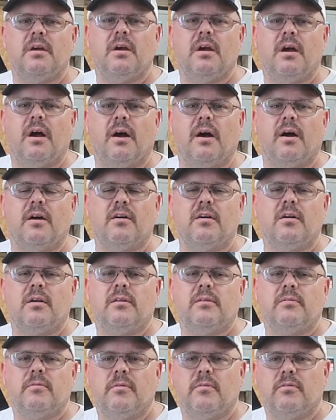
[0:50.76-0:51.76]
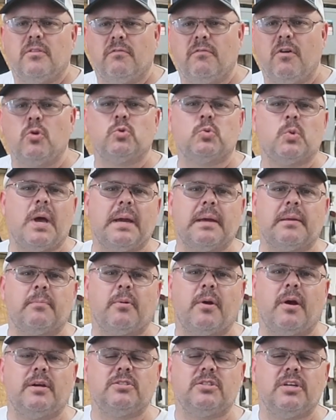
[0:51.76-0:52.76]
The Volkswagen
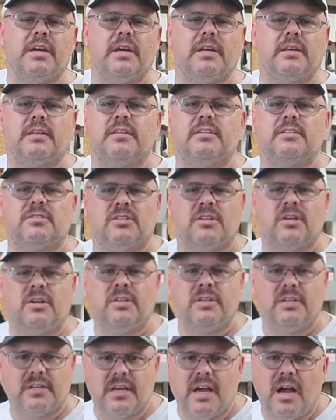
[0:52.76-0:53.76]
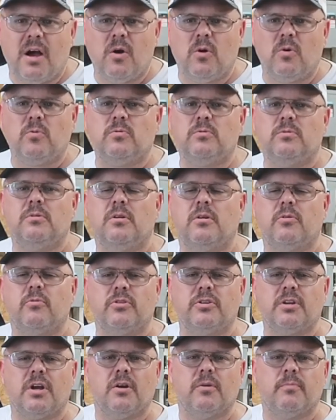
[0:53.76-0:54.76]
project, it's done and gone. I'm
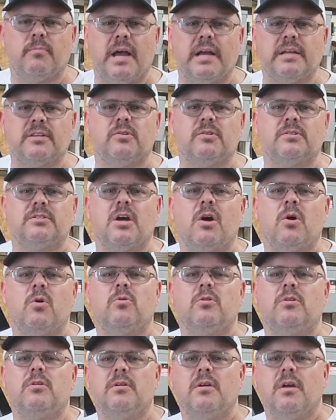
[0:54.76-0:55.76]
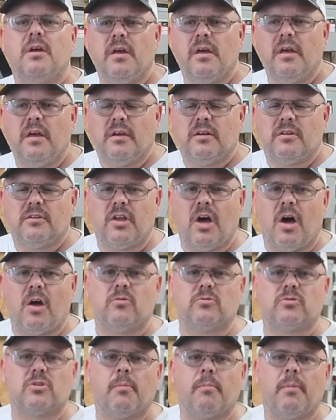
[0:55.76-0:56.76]
returned back to its owner.
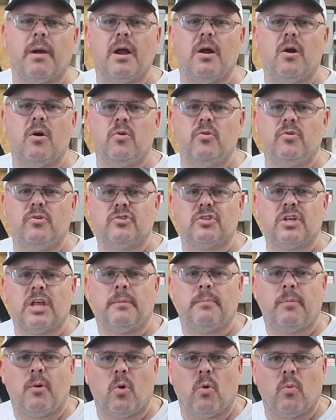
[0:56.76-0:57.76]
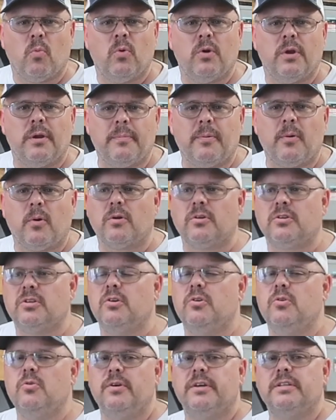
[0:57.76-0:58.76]
Donald's Camaro, you've seen part 1 and part
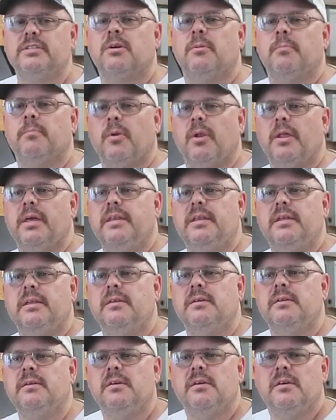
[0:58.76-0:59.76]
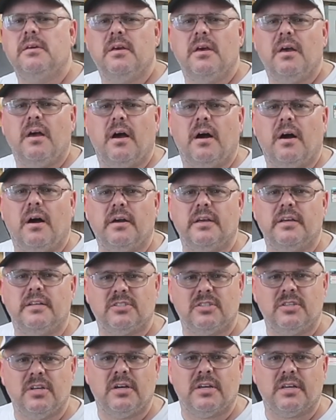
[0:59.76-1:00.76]
2. It's completed.
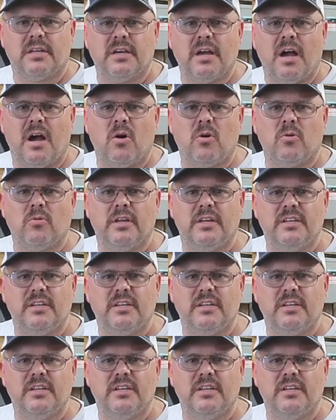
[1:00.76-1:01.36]
It's done and gone.